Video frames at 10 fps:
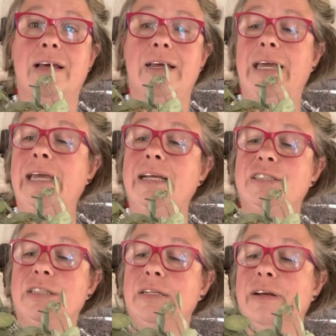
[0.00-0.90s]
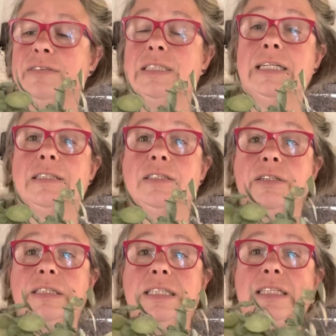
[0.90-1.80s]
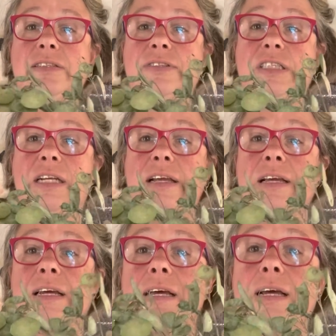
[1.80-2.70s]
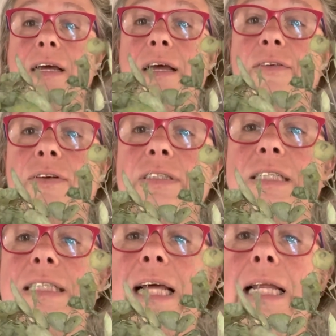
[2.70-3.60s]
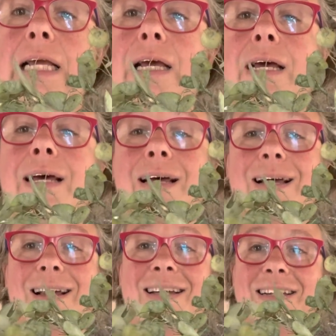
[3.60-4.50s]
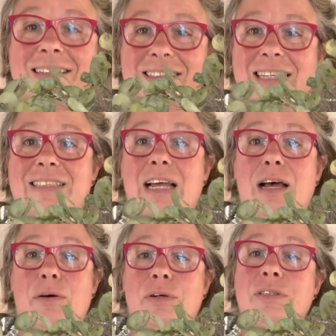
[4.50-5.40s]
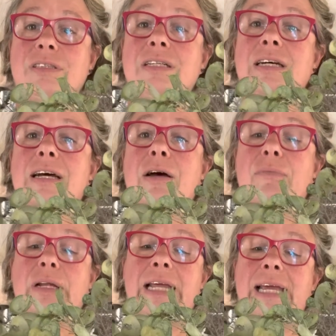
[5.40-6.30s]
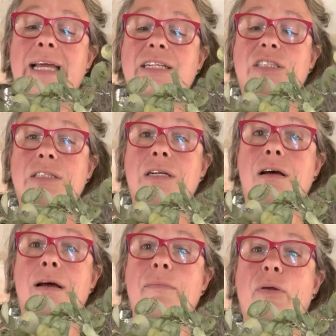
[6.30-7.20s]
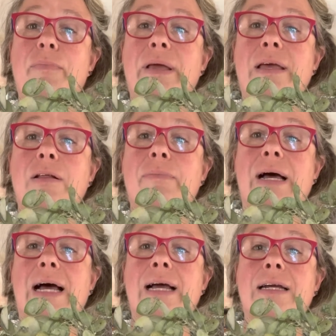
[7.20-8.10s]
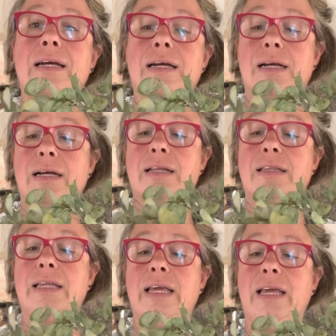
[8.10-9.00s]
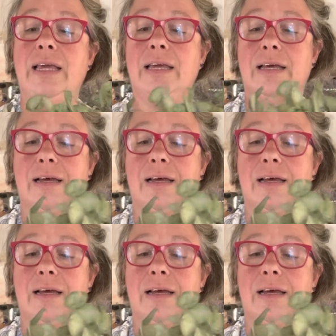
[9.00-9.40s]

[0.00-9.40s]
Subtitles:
each, you have to sit and do it individually in front of the telly. It takes hours, but each time you peel back the